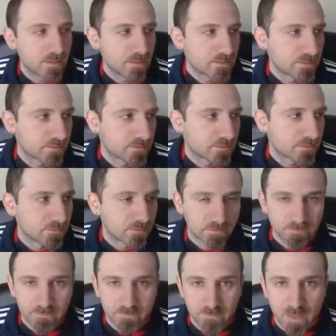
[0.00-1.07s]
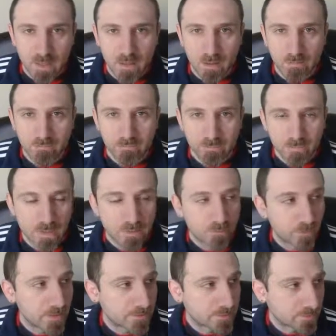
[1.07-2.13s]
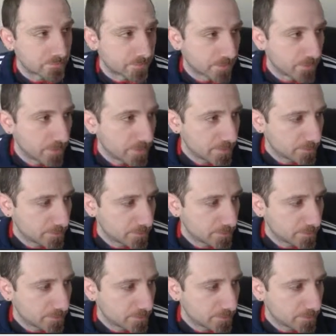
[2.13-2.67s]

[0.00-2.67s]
is done relatively quick.